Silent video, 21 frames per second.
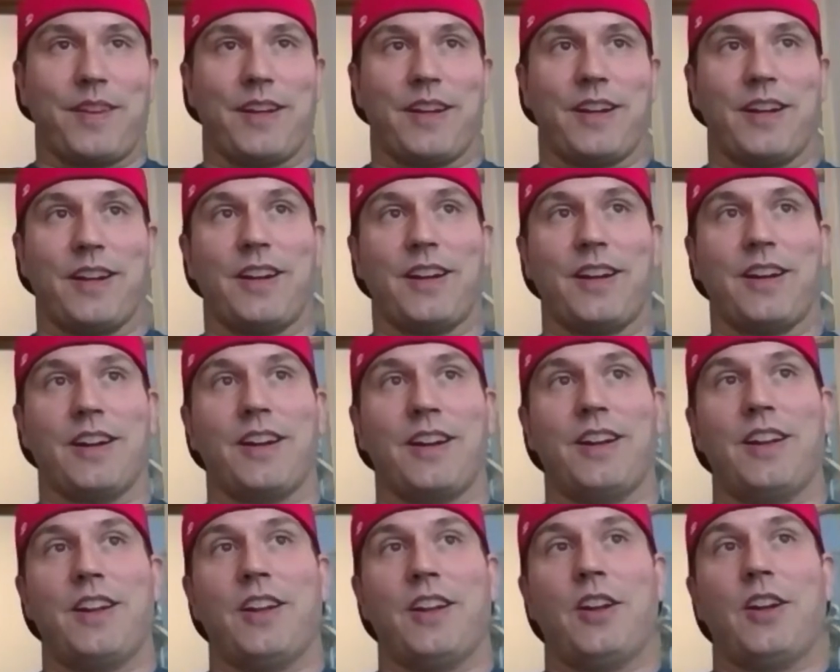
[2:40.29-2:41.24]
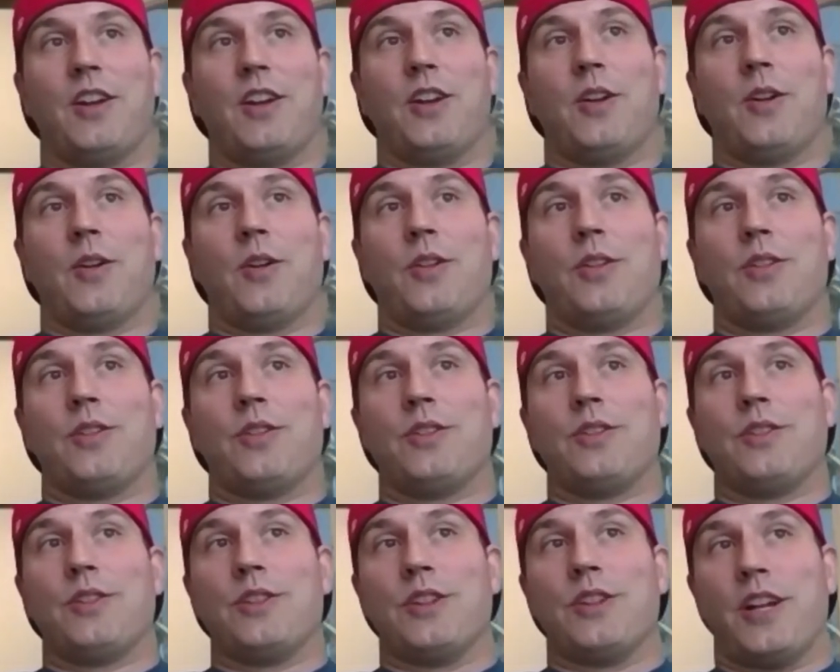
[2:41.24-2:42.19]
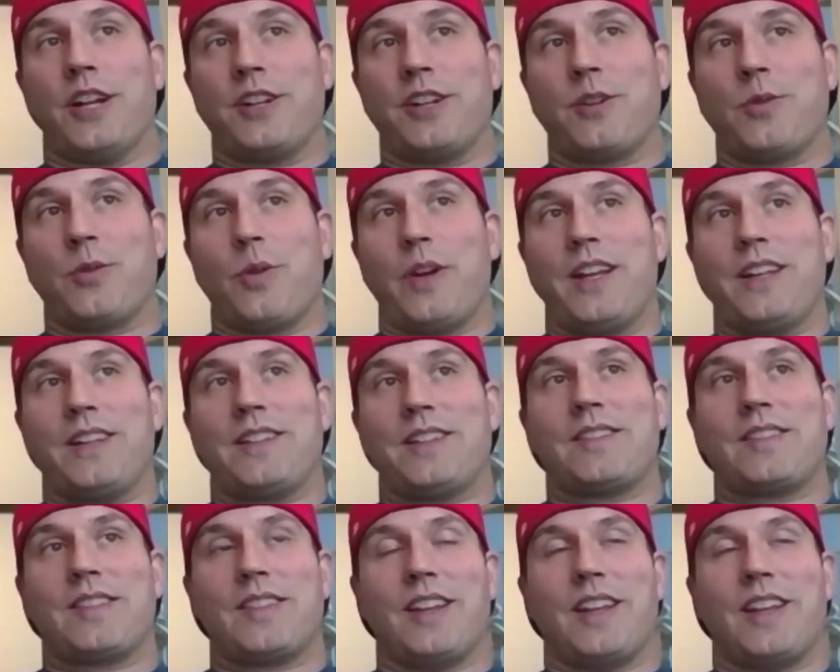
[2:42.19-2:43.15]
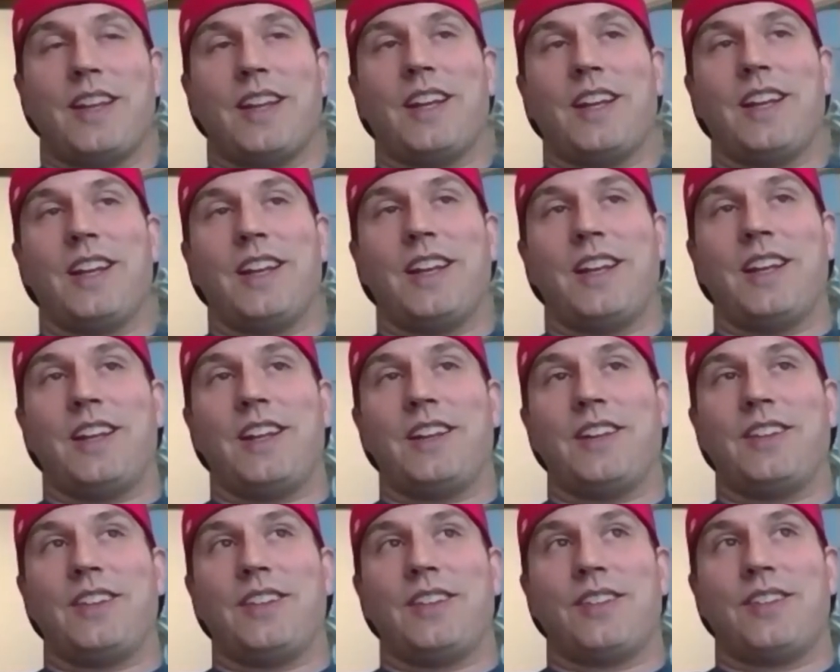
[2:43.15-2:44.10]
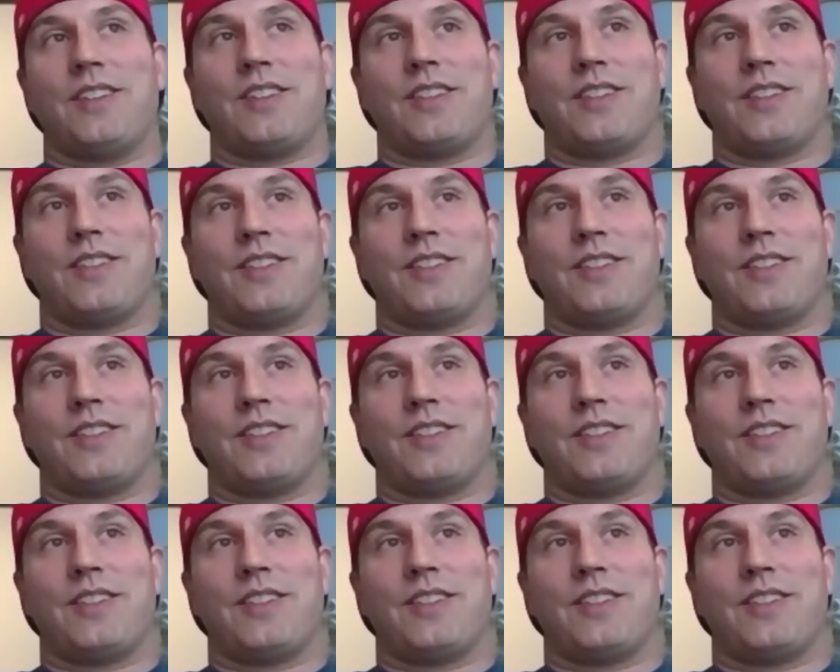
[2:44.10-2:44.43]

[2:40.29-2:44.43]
Uh, lighter weights and